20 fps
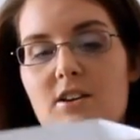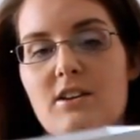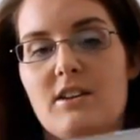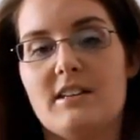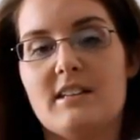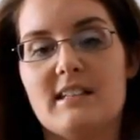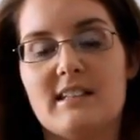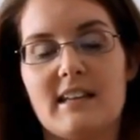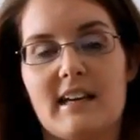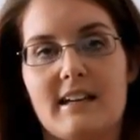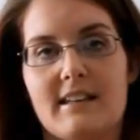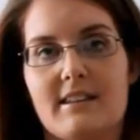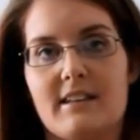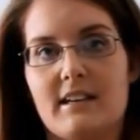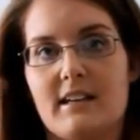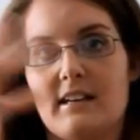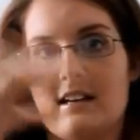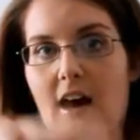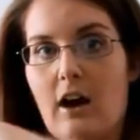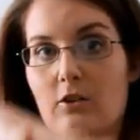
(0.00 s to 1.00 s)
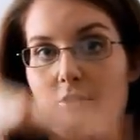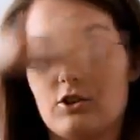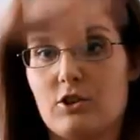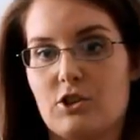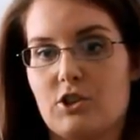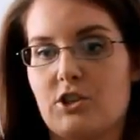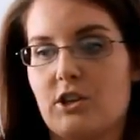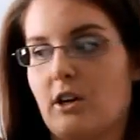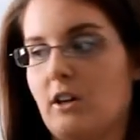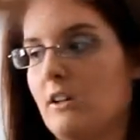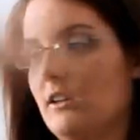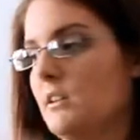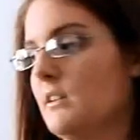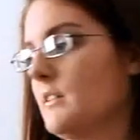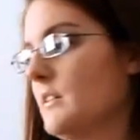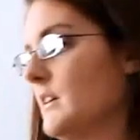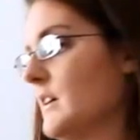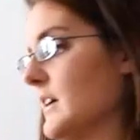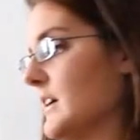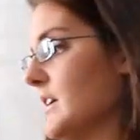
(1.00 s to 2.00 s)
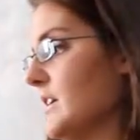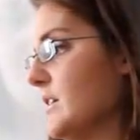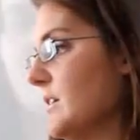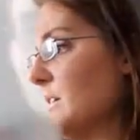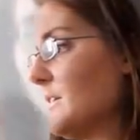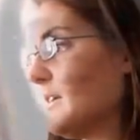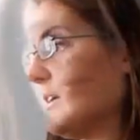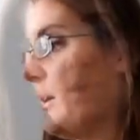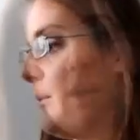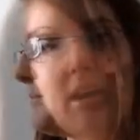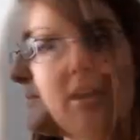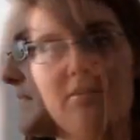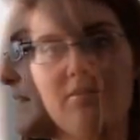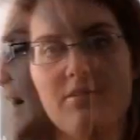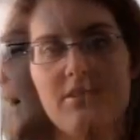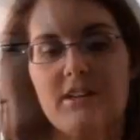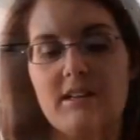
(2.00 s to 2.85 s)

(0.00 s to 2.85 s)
this is like the outer shell and then you have out.